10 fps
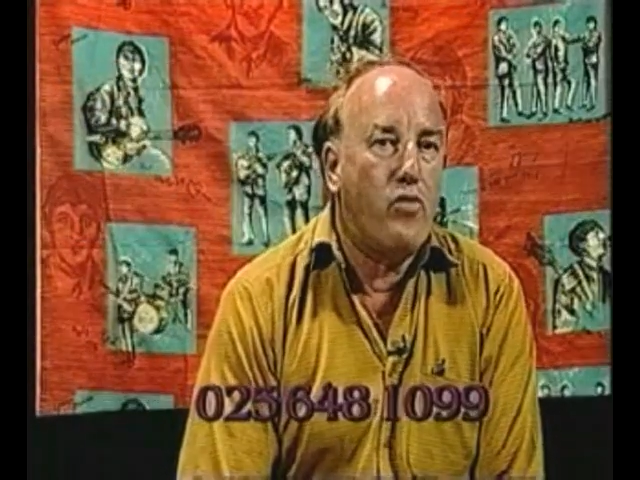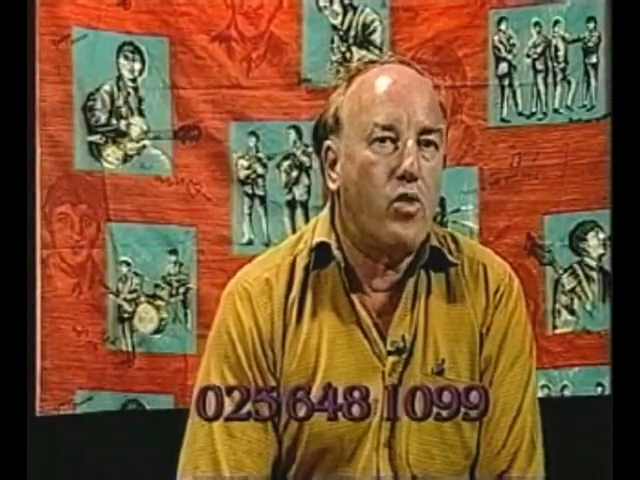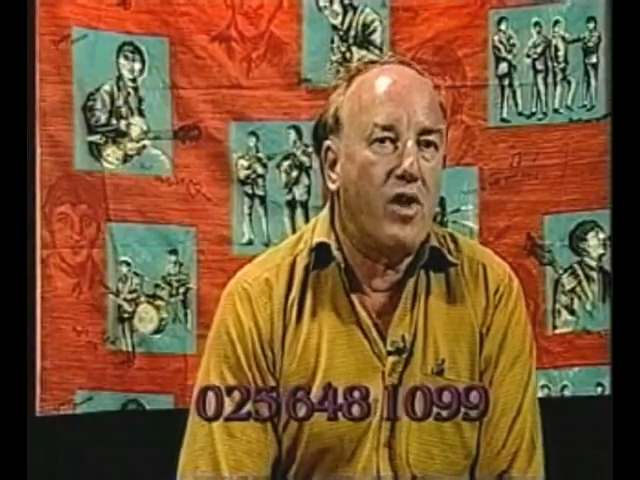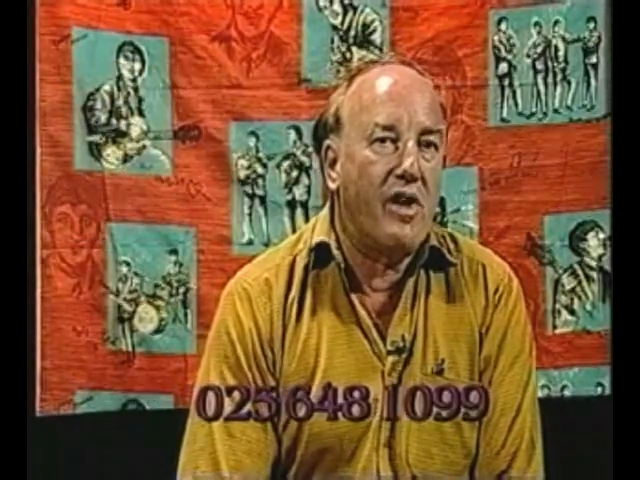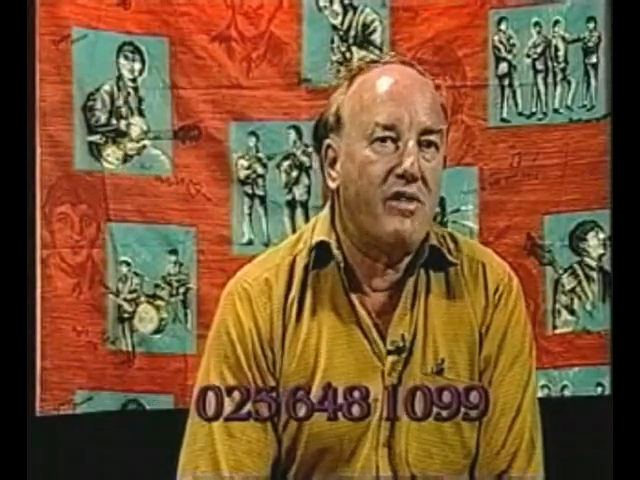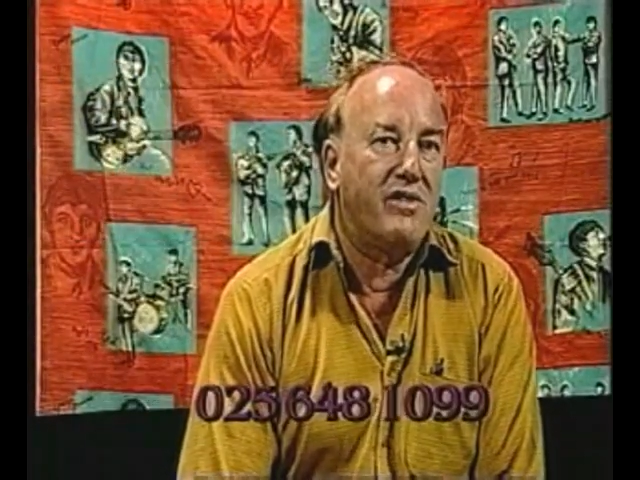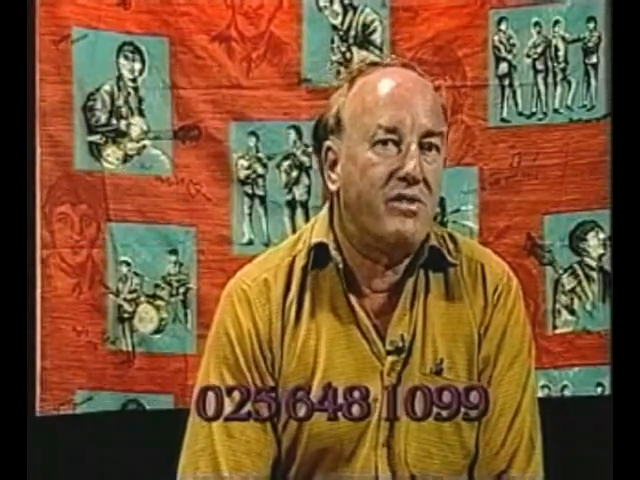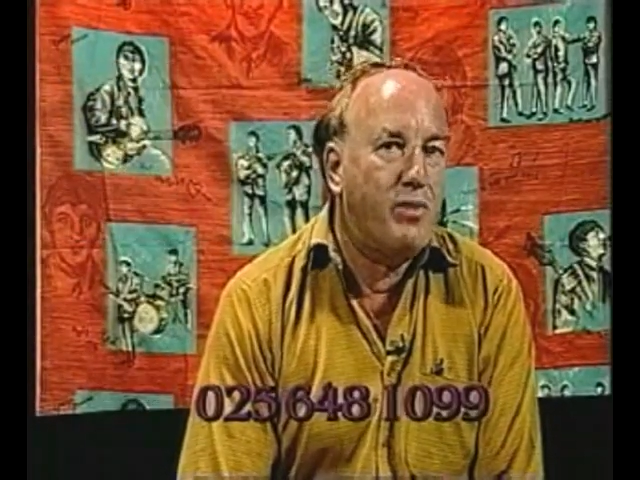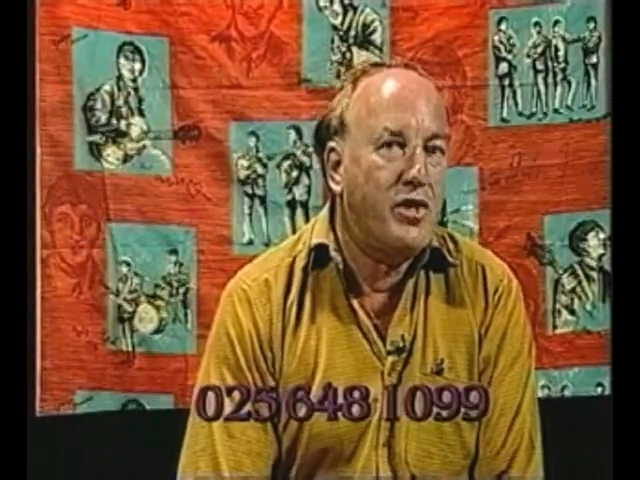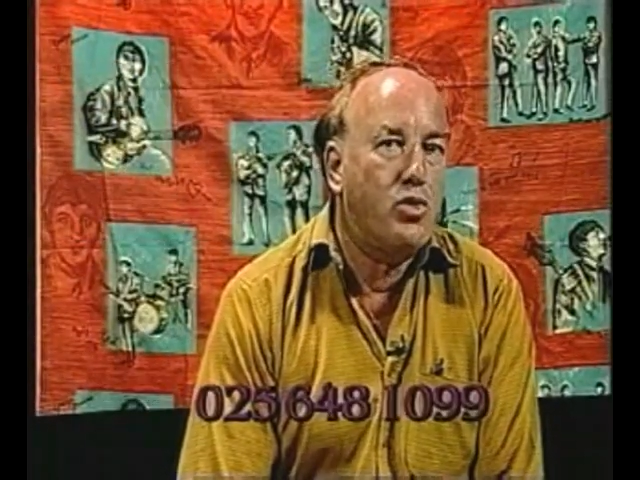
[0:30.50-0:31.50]
for a
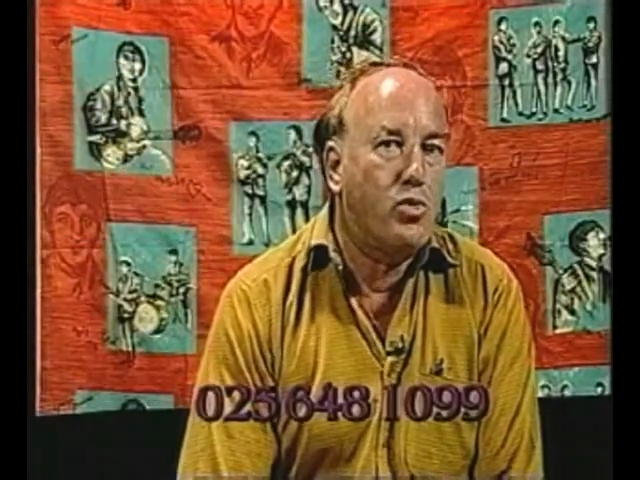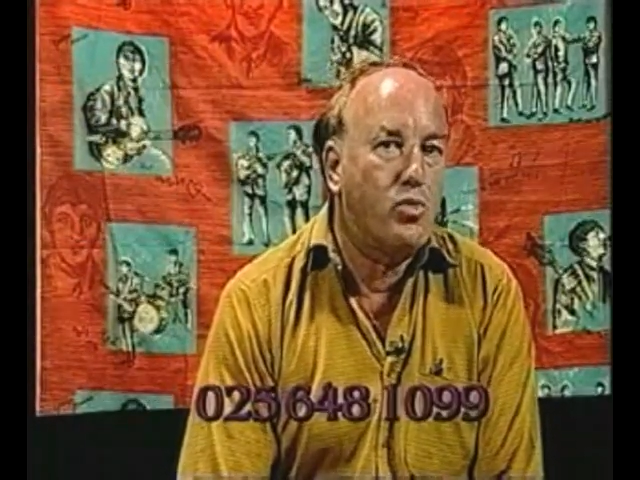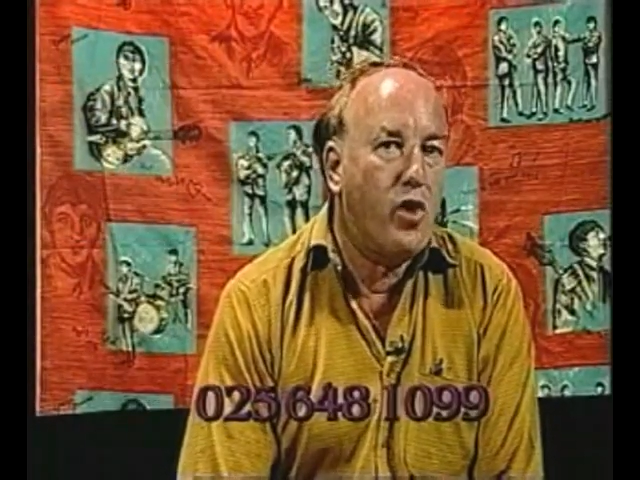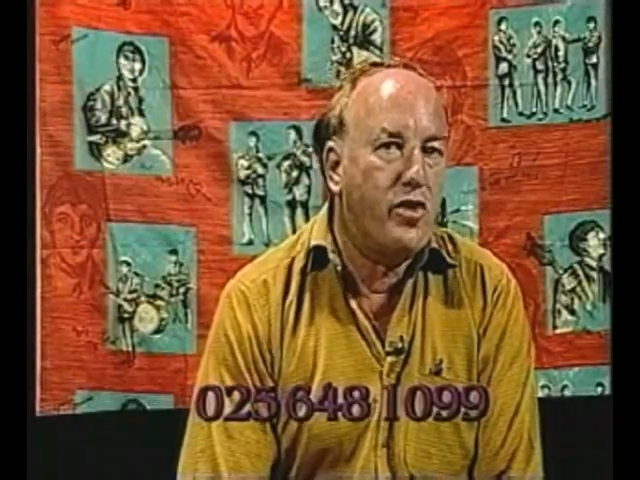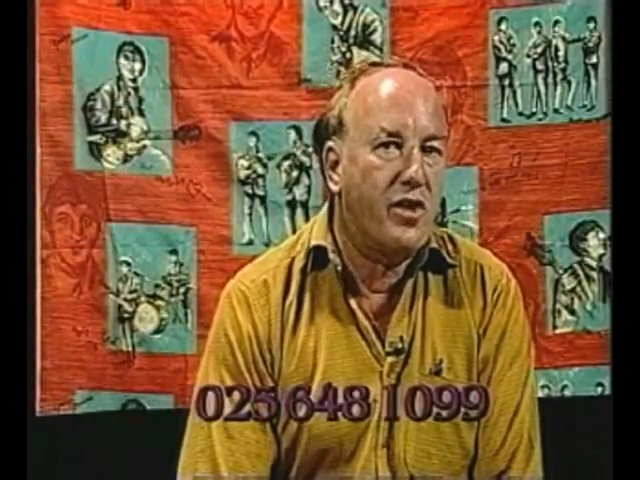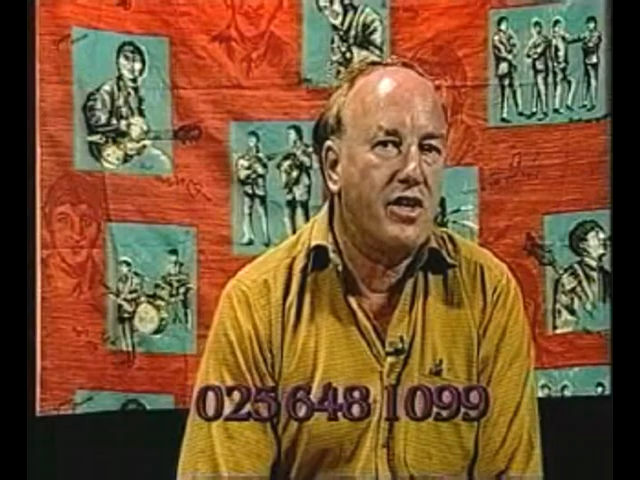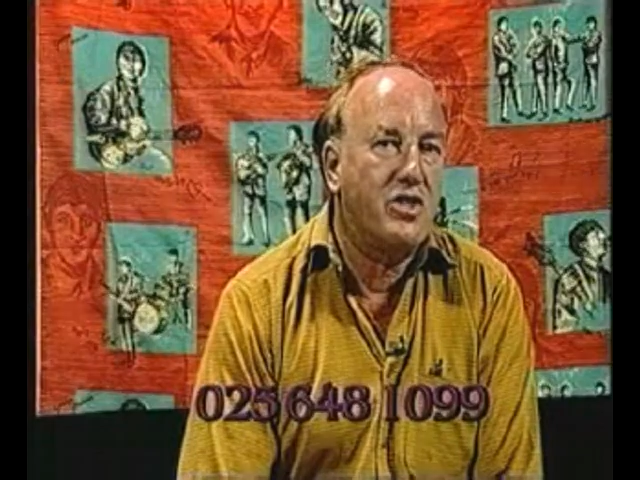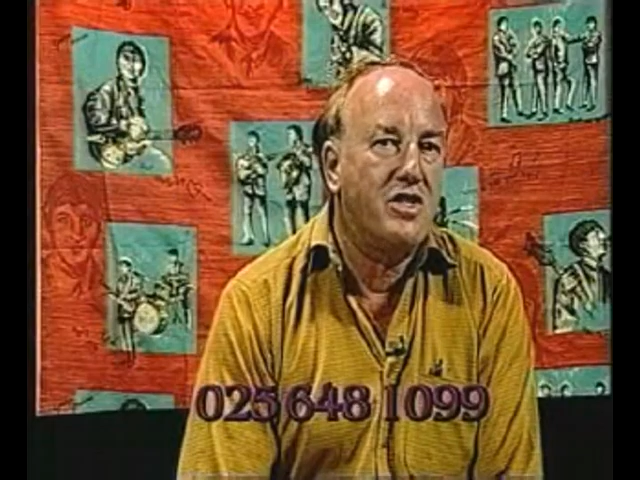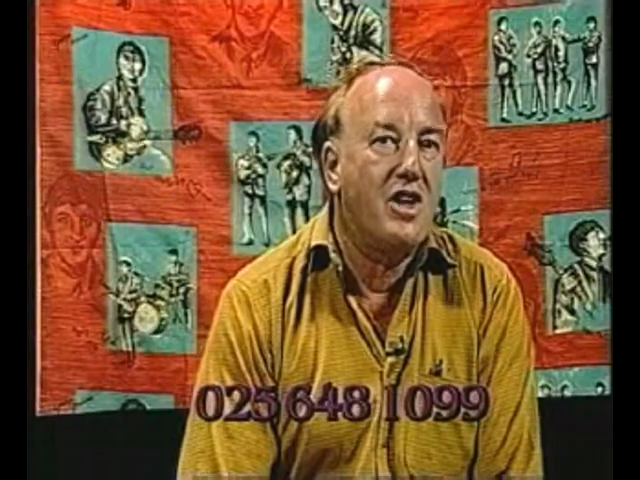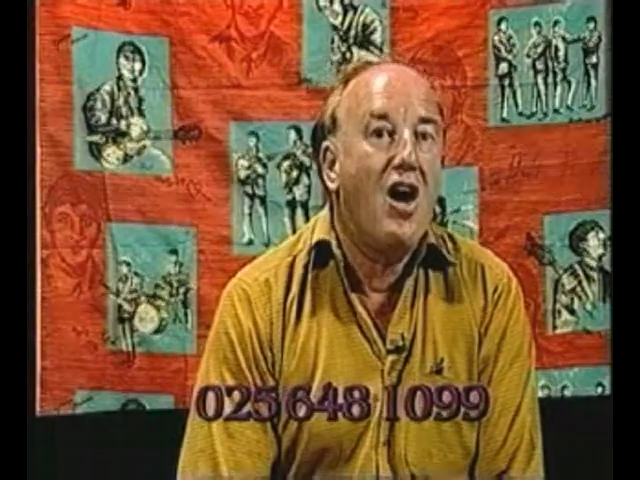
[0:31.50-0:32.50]
special
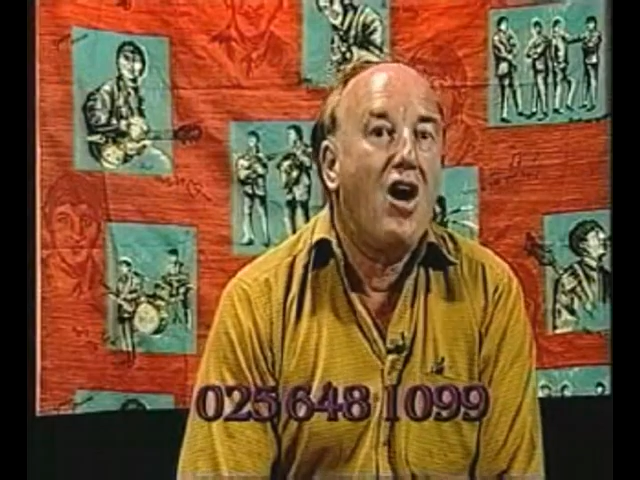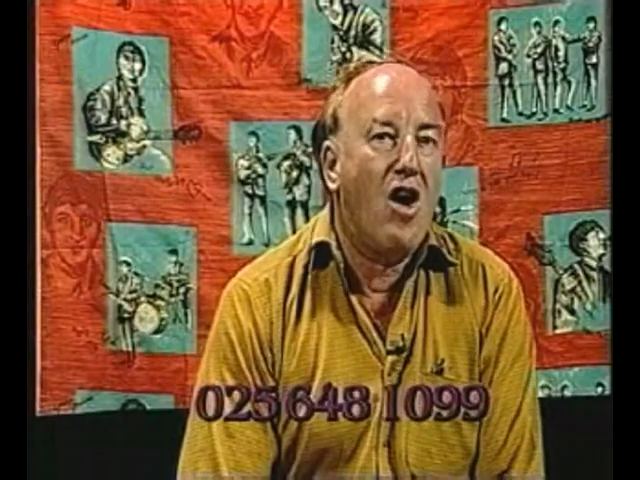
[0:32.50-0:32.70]
quotation